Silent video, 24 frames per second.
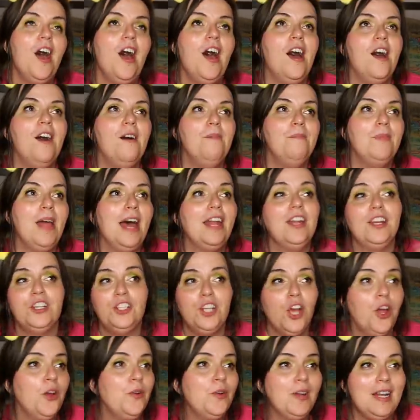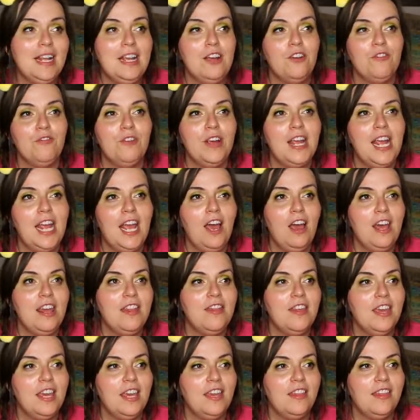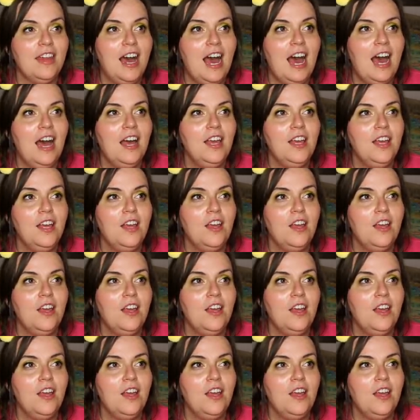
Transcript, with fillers: Um, and I totally agree. I think that